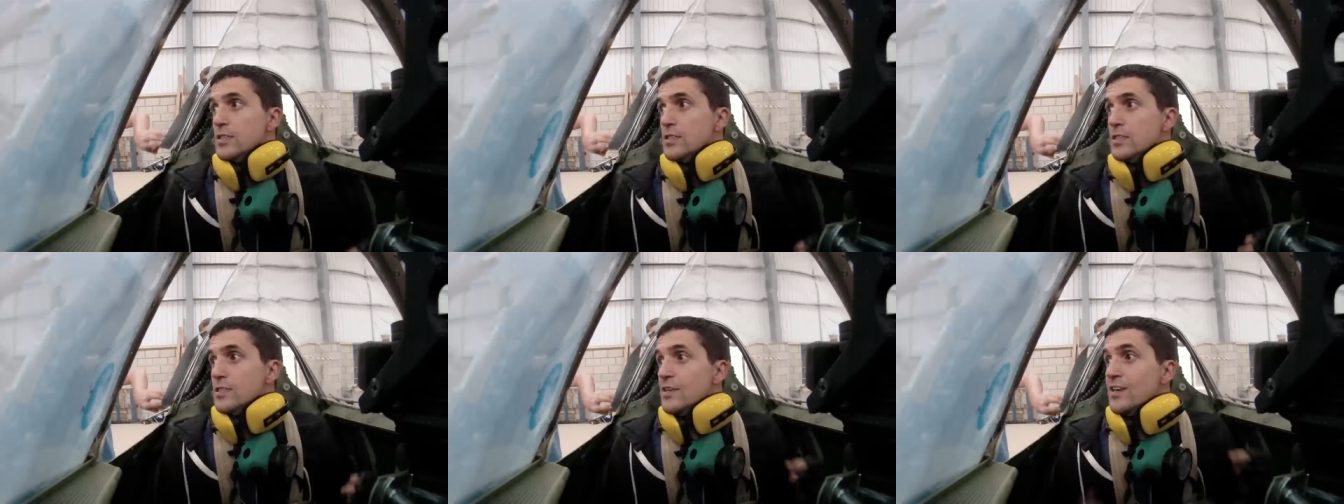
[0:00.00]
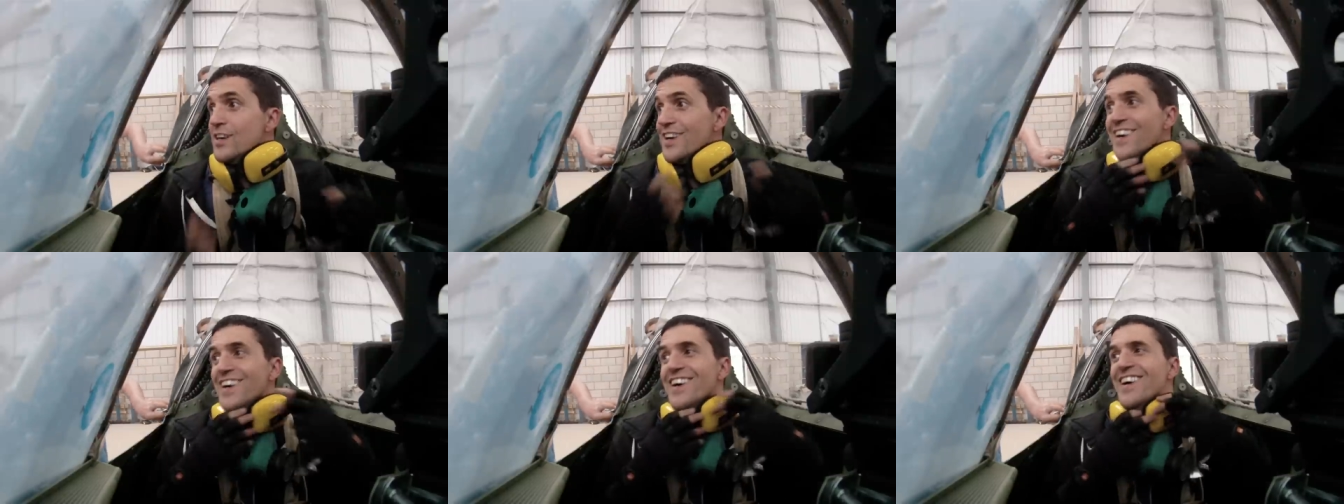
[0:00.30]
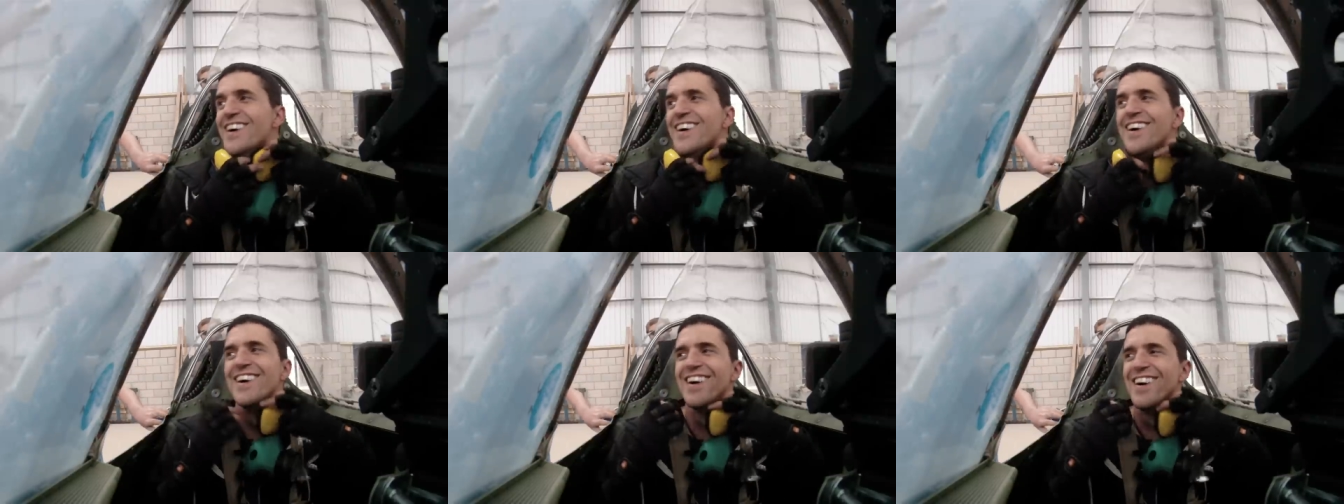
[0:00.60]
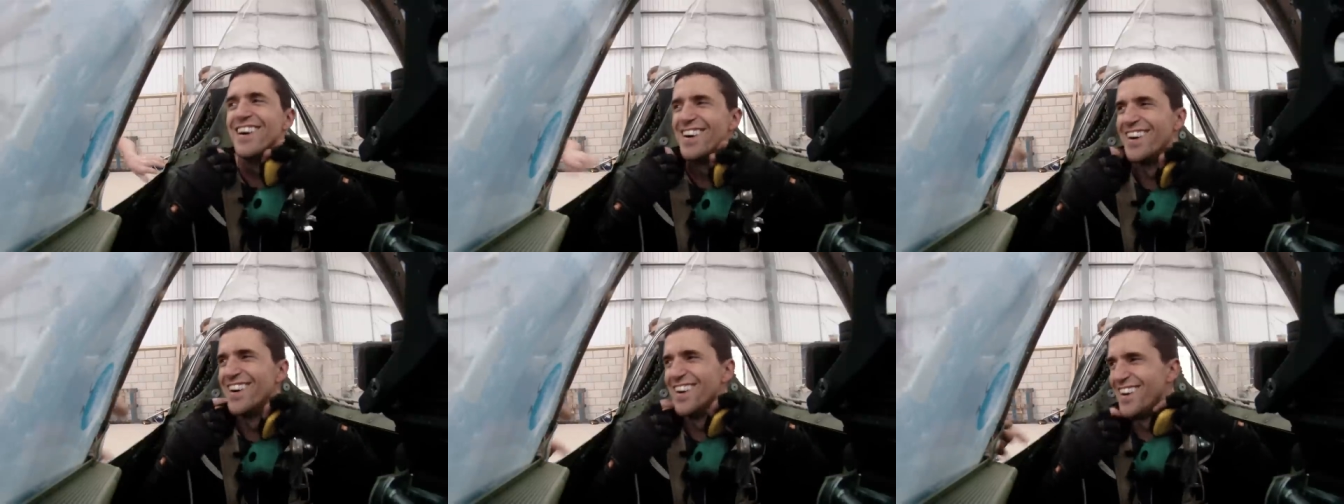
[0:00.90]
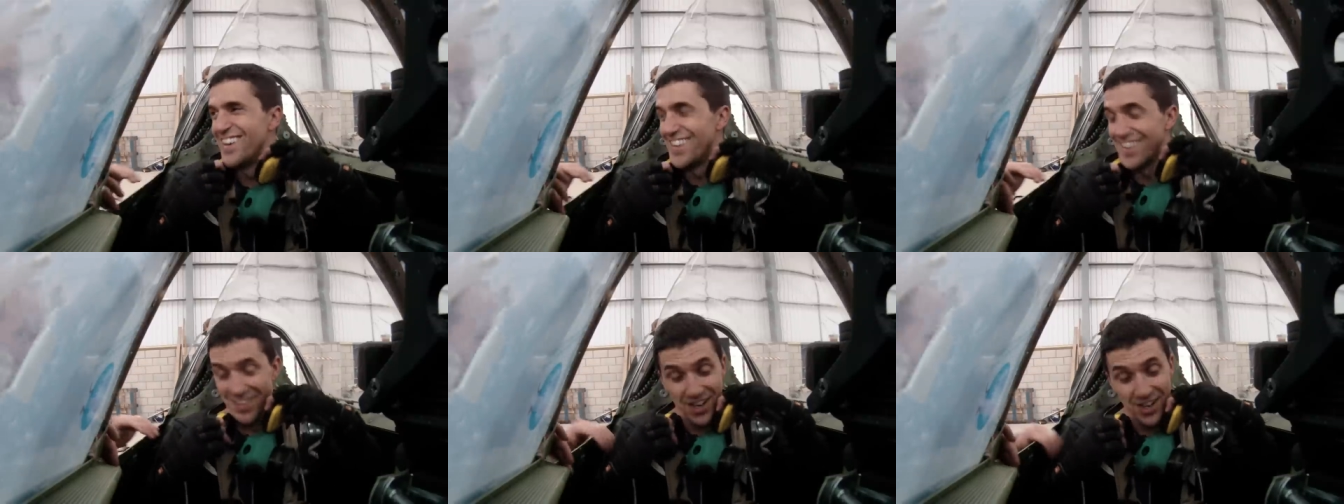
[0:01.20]
like a kid in a candy shop. He
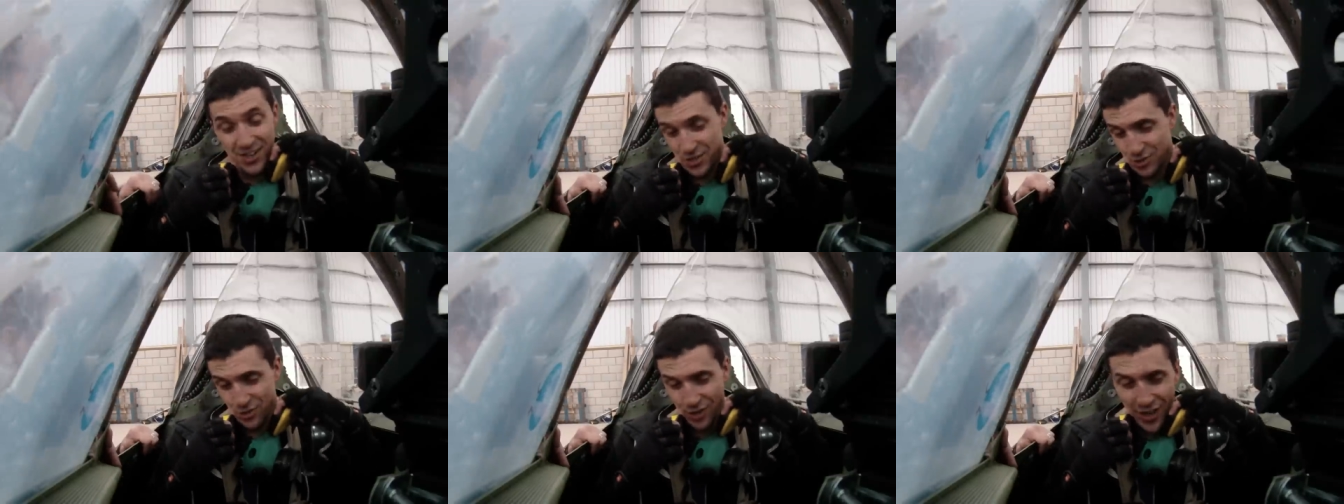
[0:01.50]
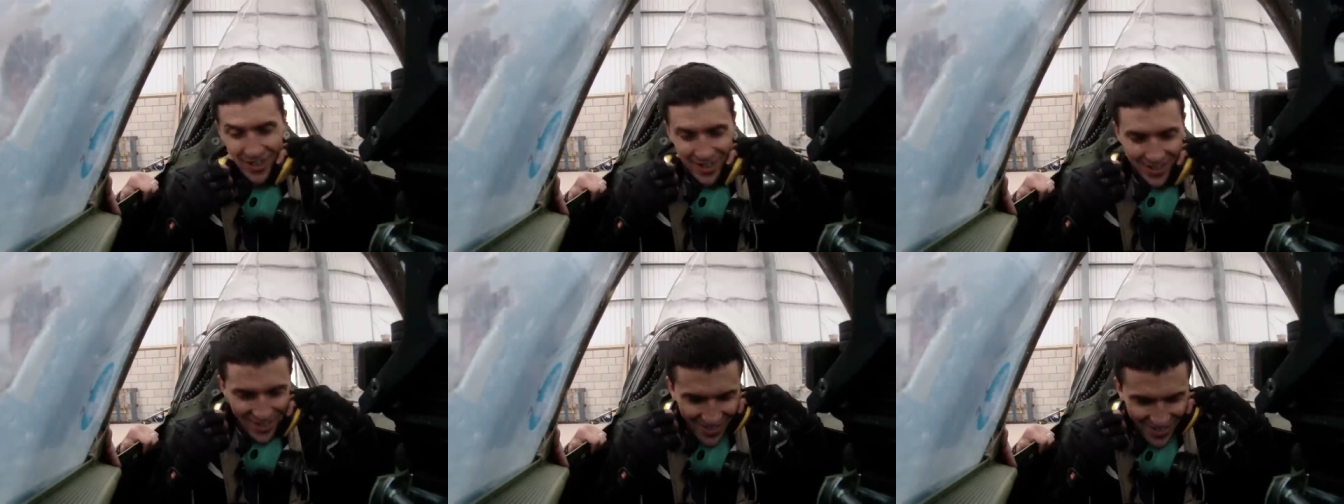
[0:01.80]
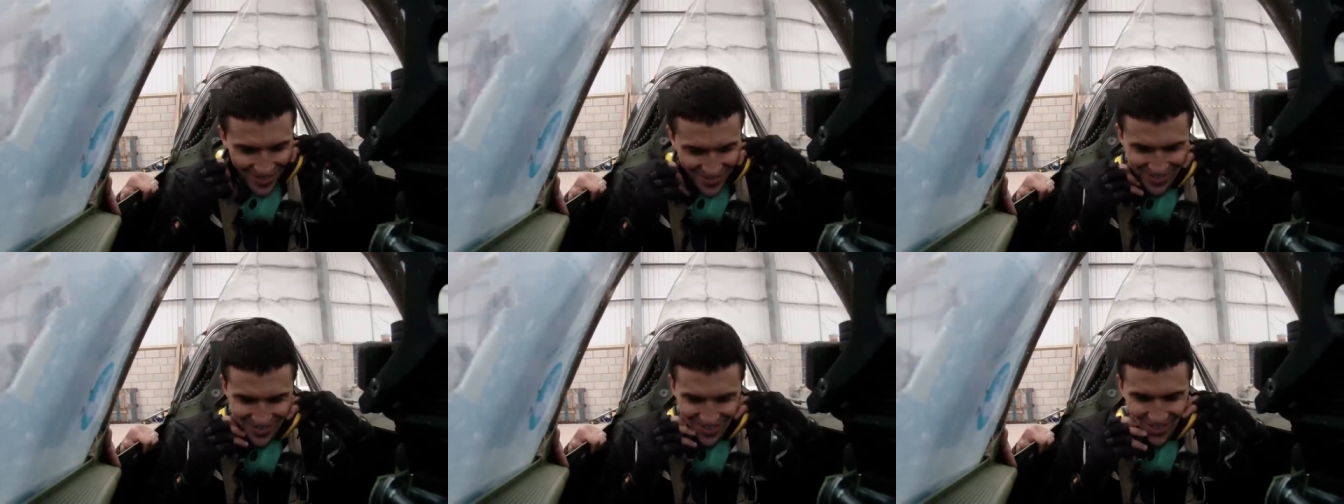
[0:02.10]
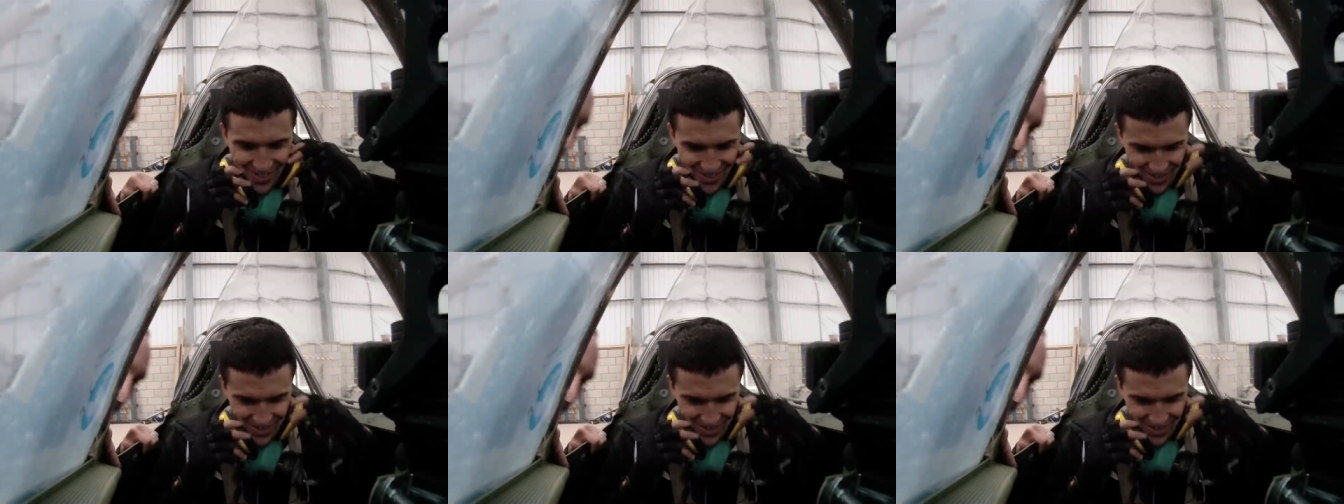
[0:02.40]
was amazed by it, and we were all